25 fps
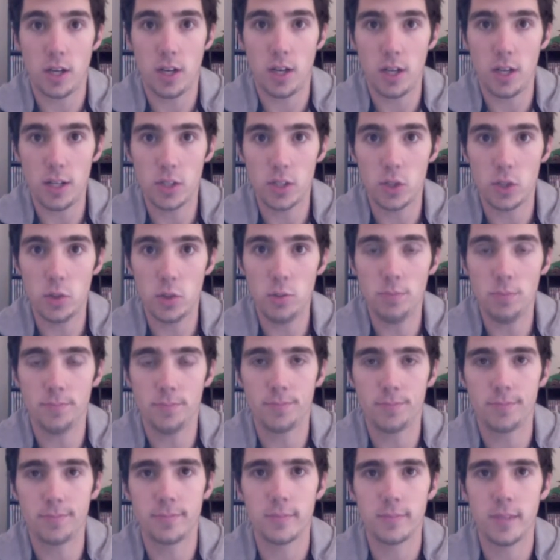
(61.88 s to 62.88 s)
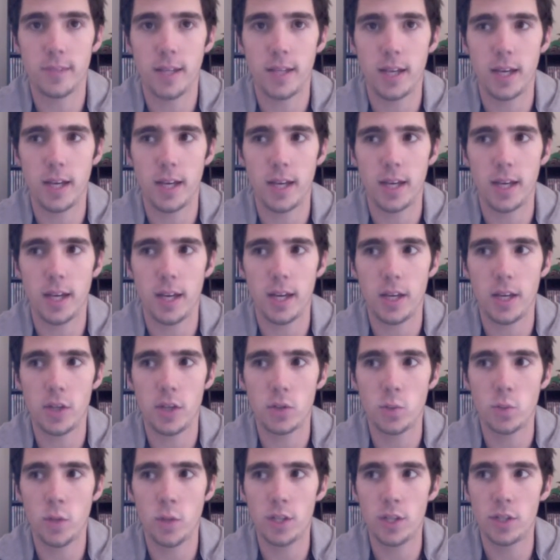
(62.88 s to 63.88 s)
high school
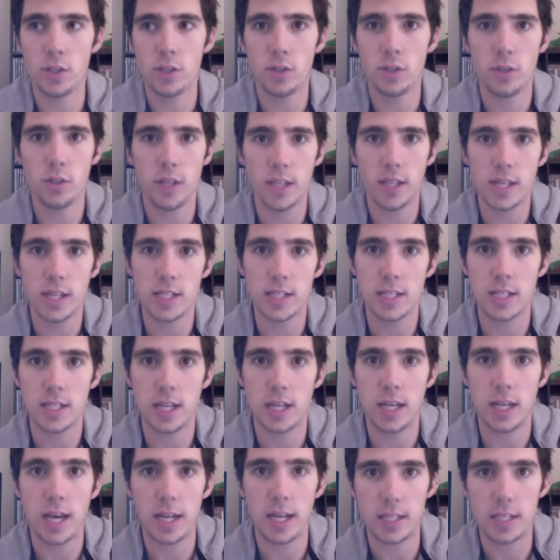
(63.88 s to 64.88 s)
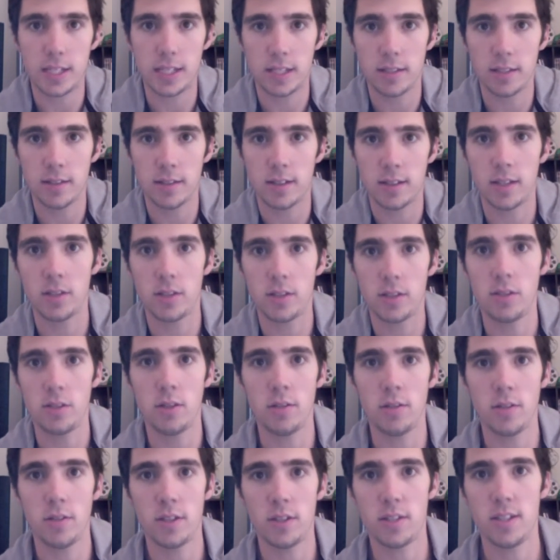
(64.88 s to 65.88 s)
and went to uni there to study acting at the
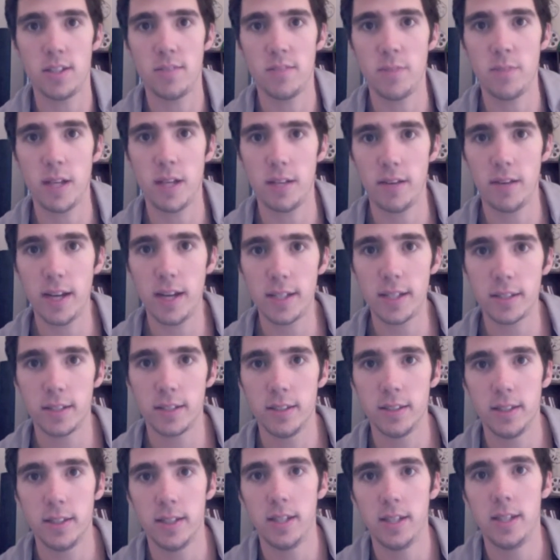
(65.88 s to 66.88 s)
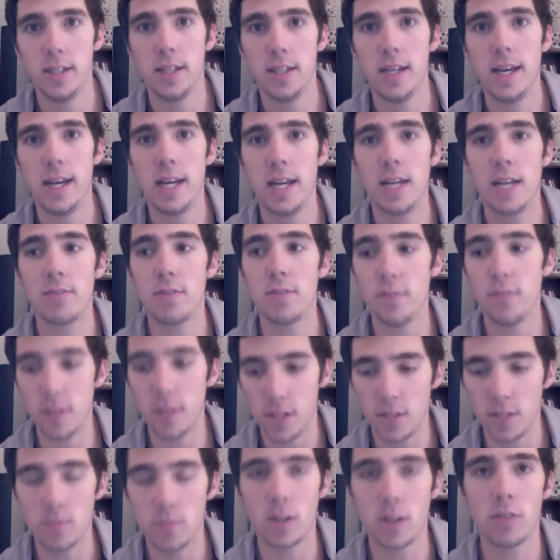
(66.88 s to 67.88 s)
University of Ballarat. And after
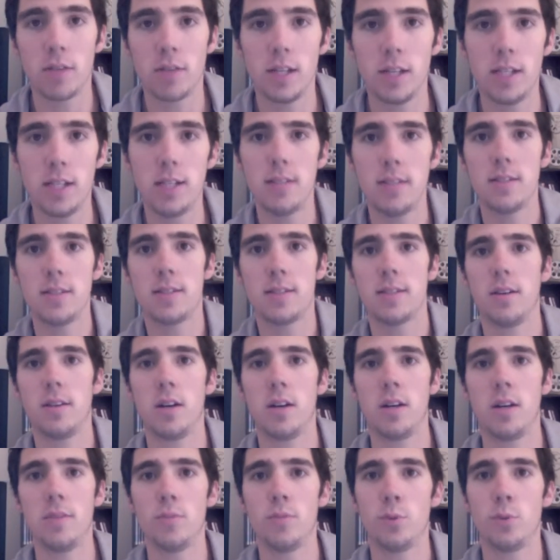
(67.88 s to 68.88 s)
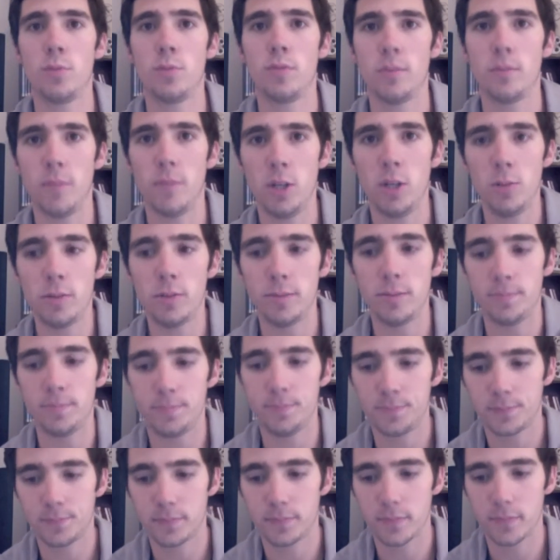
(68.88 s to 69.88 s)
finishing my 3 years, I moved to Melbourne
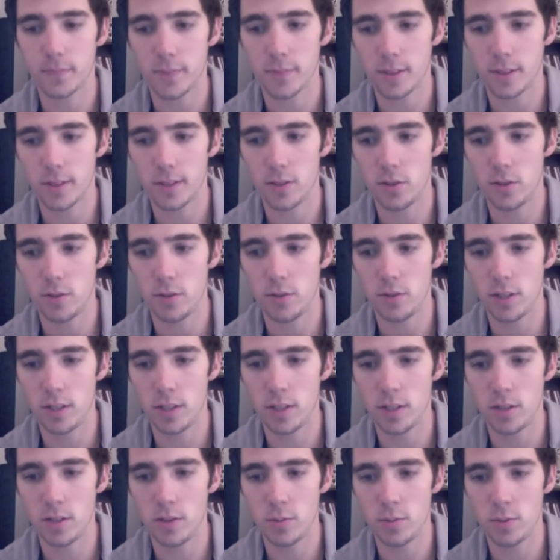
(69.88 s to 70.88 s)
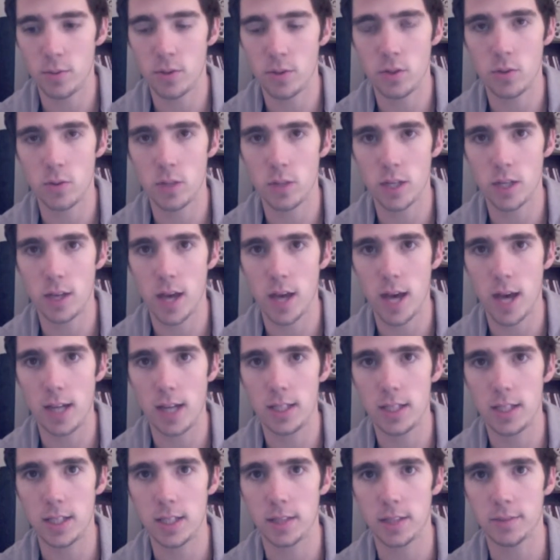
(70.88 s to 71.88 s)
to continue pursuing
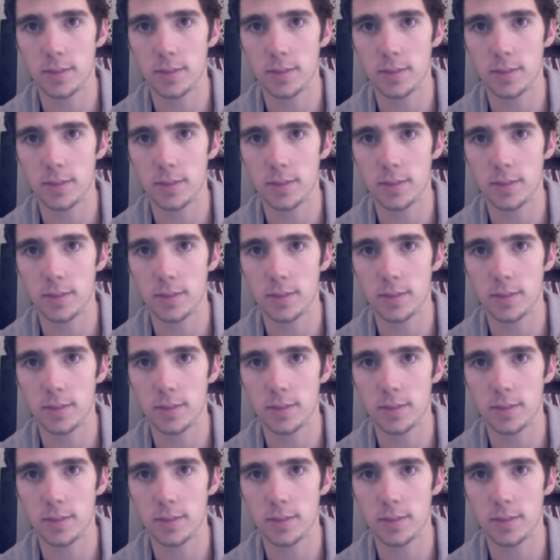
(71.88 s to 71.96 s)
acting.